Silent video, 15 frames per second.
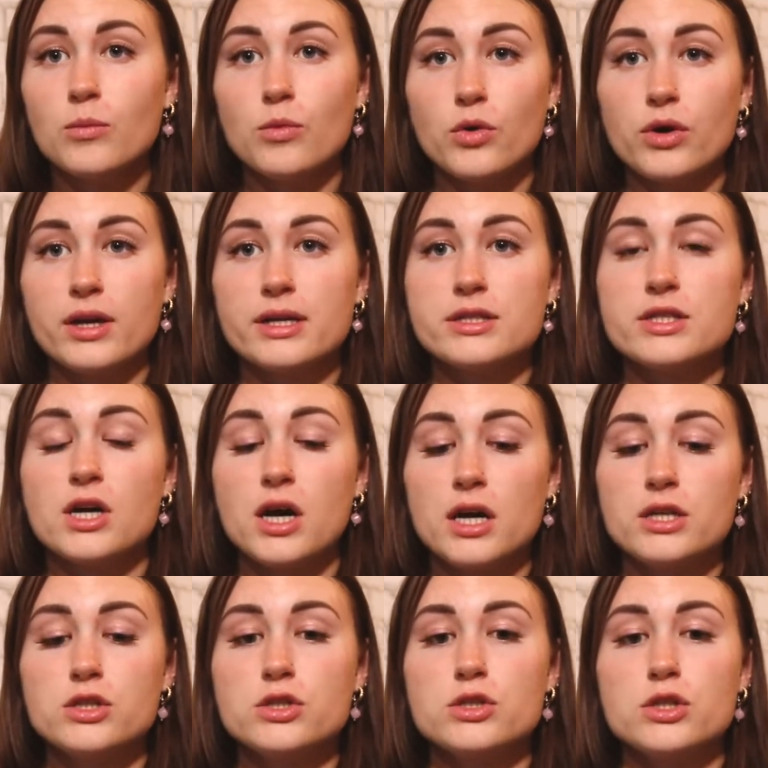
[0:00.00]
more in
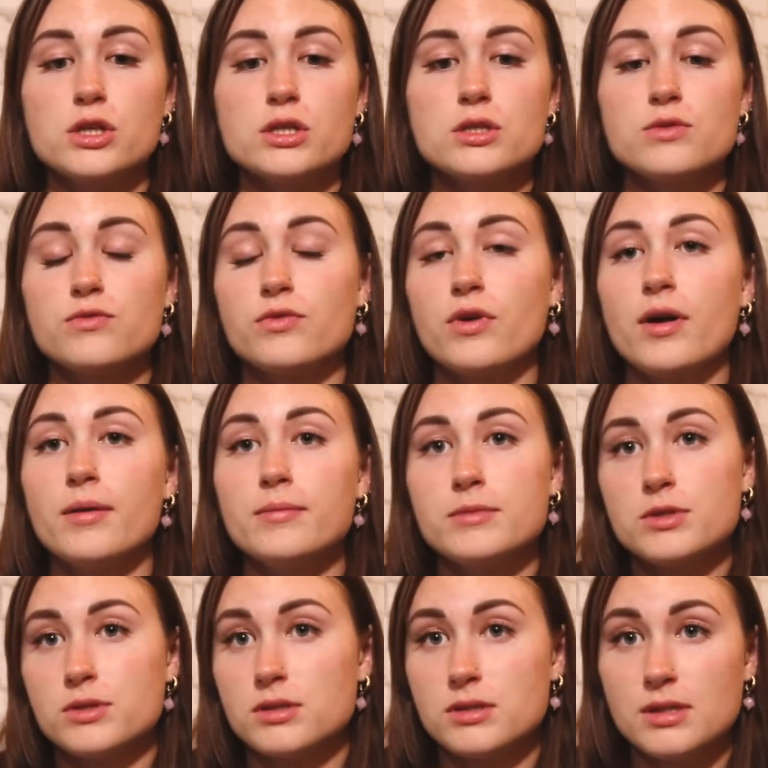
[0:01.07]
touch just from
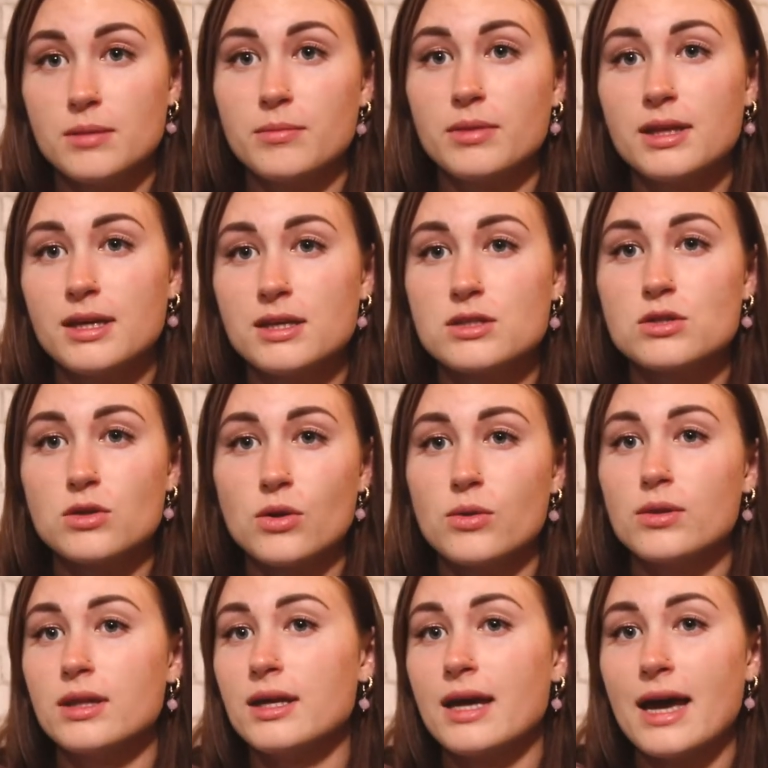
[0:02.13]
simply
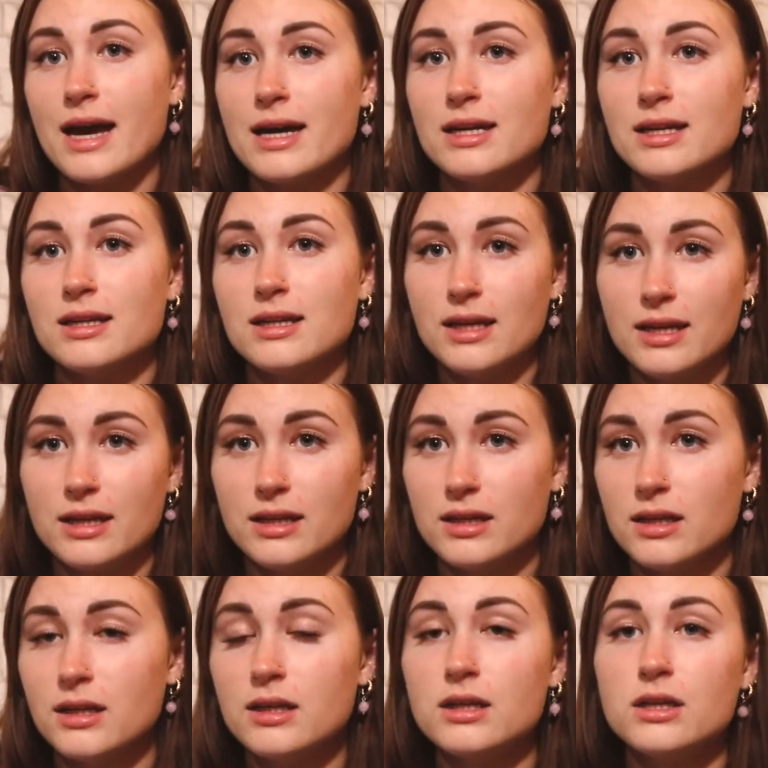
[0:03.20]
slowly adding in
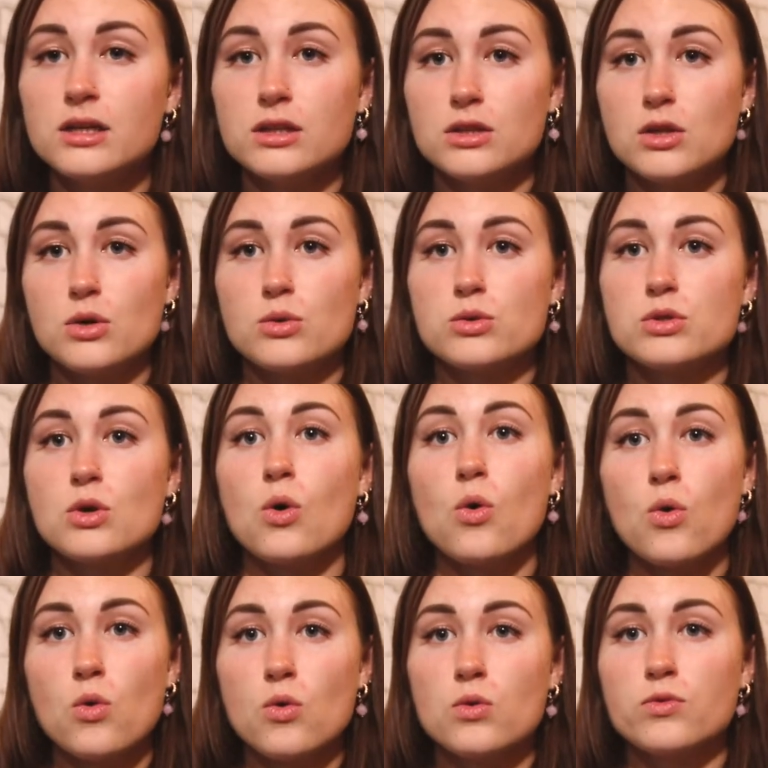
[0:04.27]
those
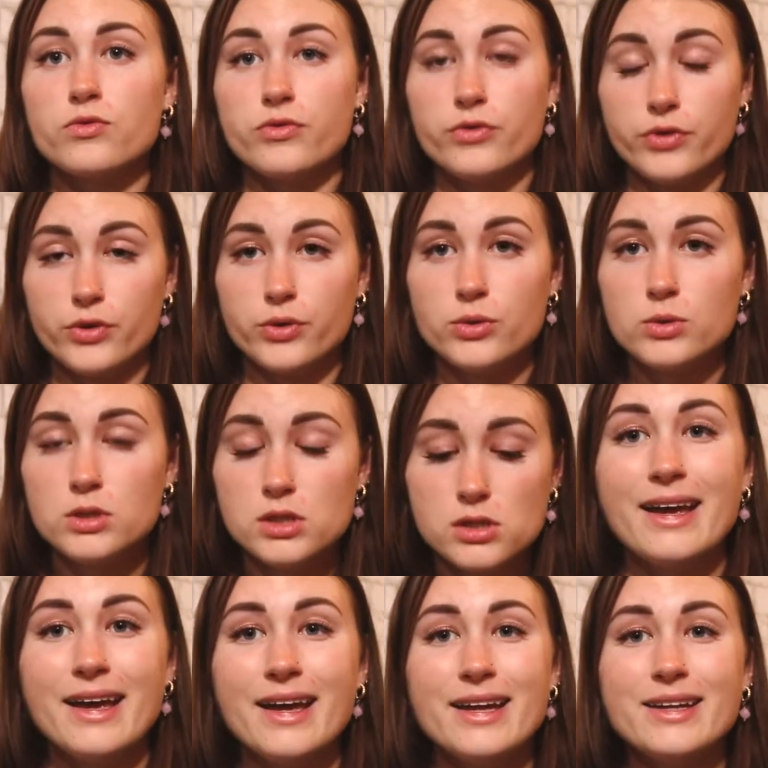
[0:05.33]
whole foods.
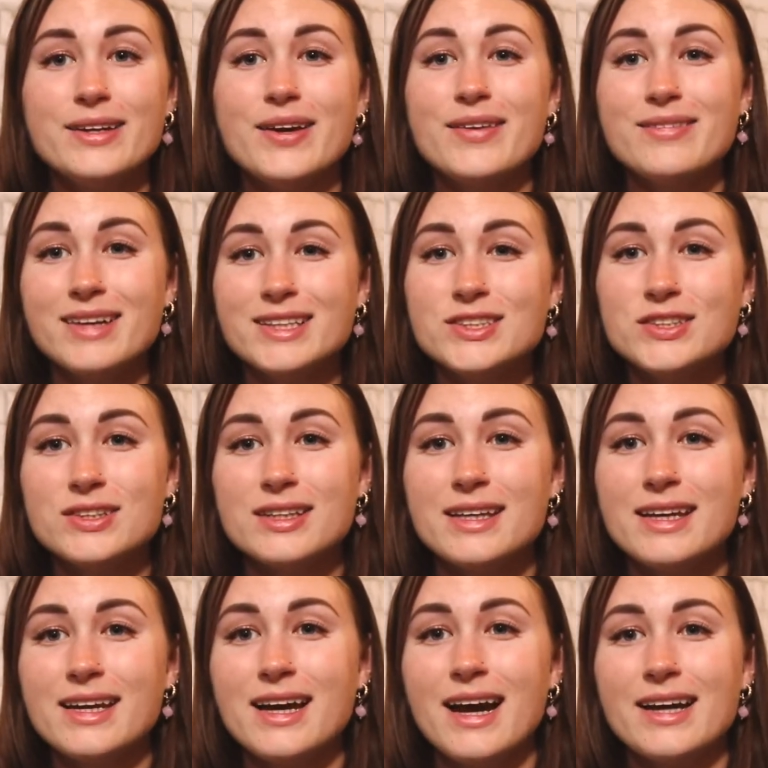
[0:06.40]
And
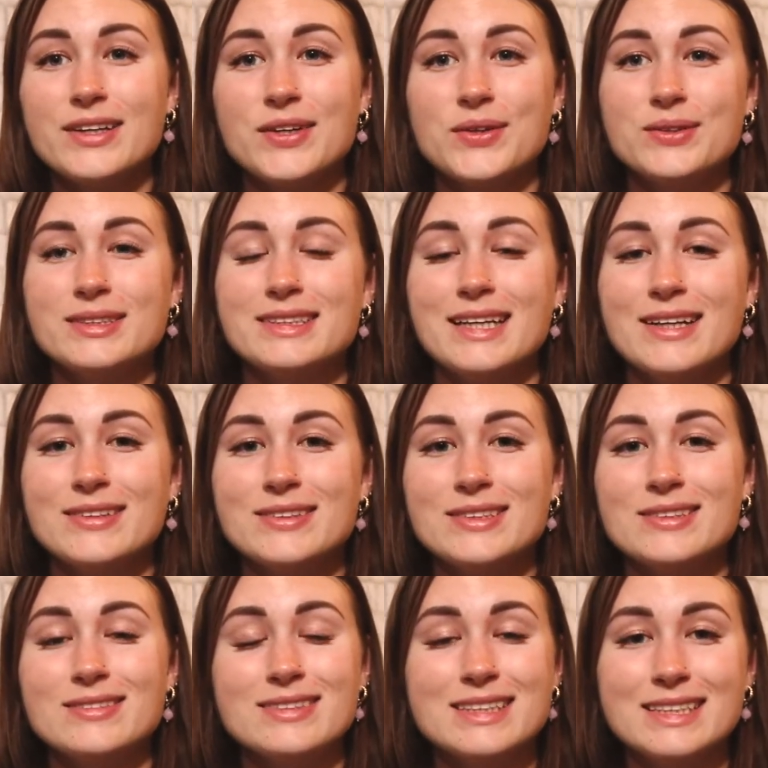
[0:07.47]
eventually, I know it sounds
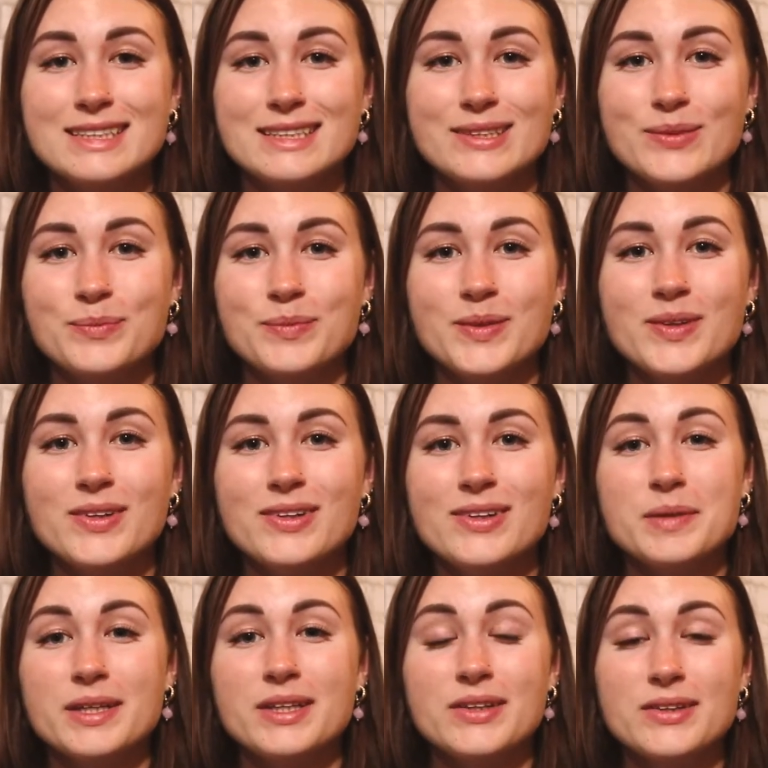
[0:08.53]
really simple,
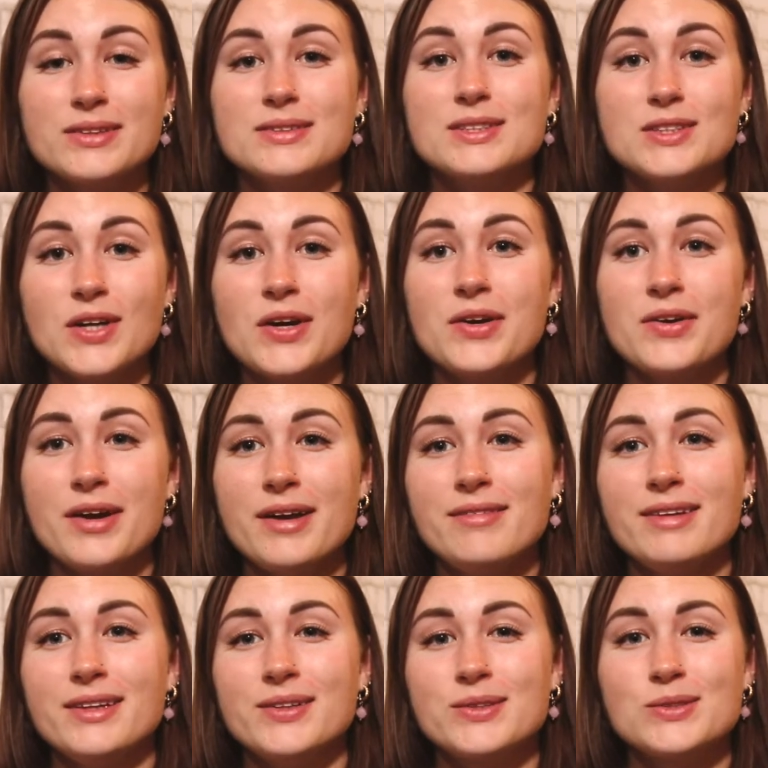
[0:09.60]
but you'll start
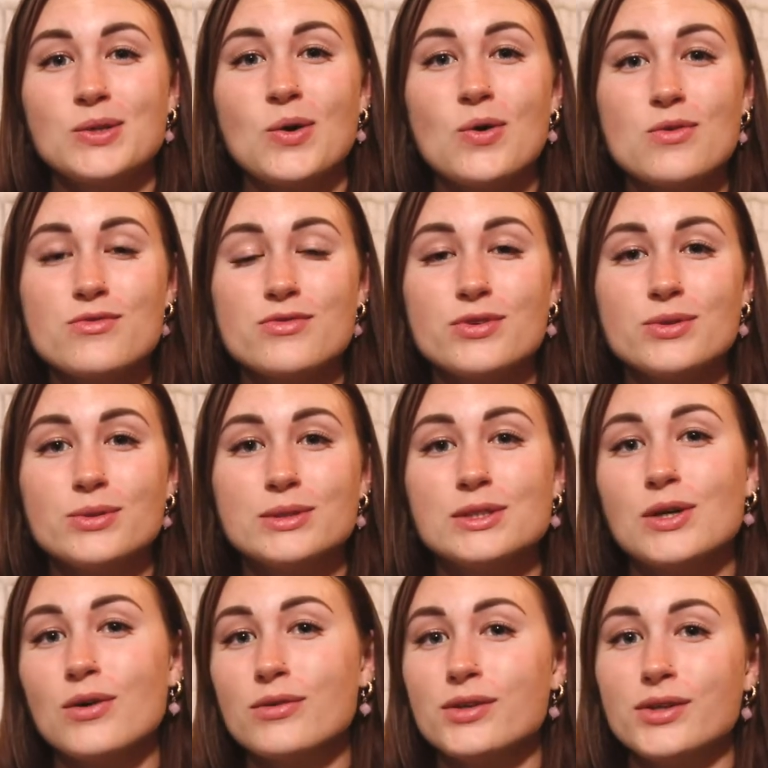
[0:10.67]
craving those whole foods
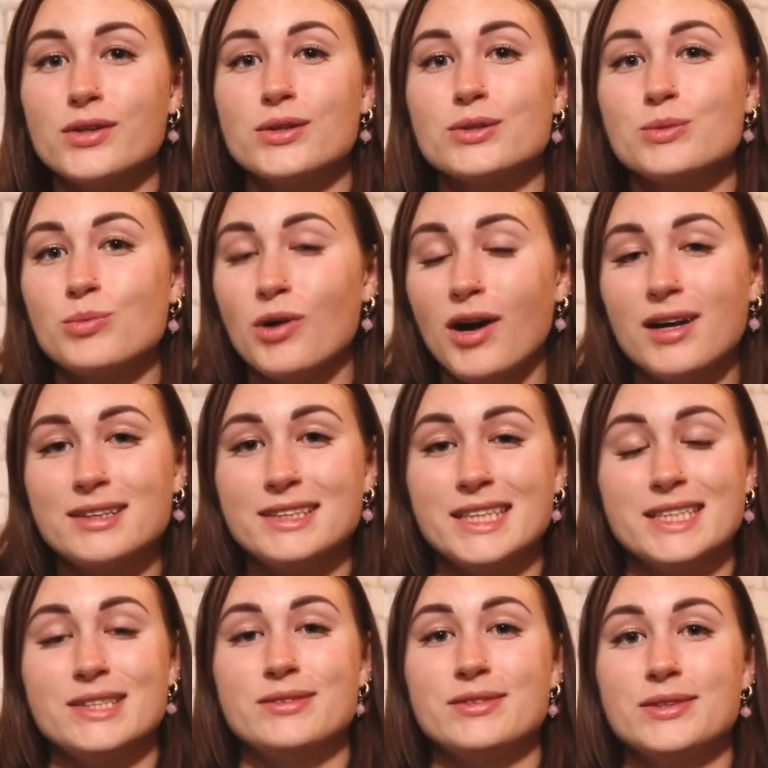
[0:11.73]
over those
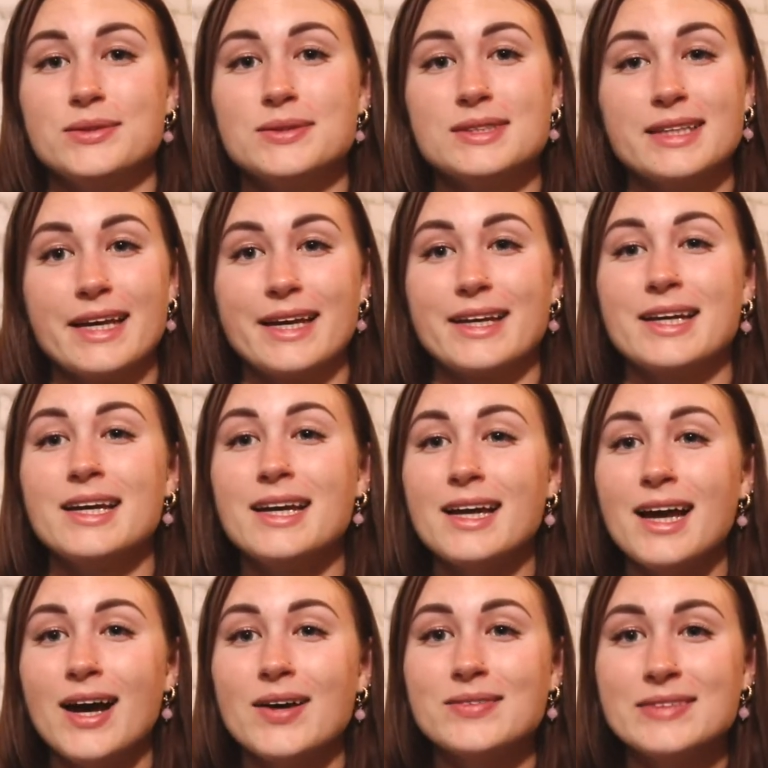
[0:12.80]
processed foods. Like
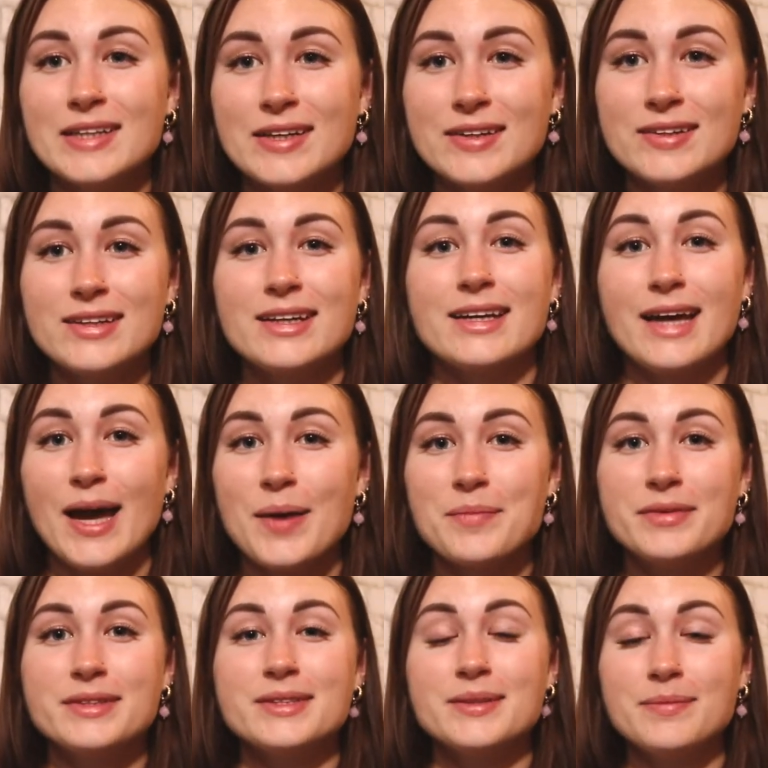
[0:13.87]
I'm telling you, it
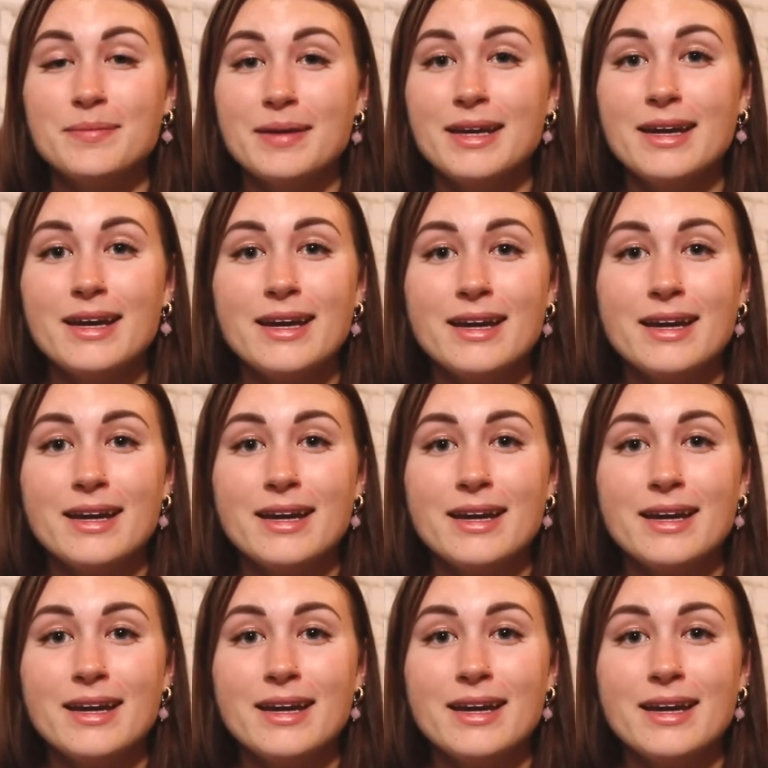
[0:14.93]
happened to me,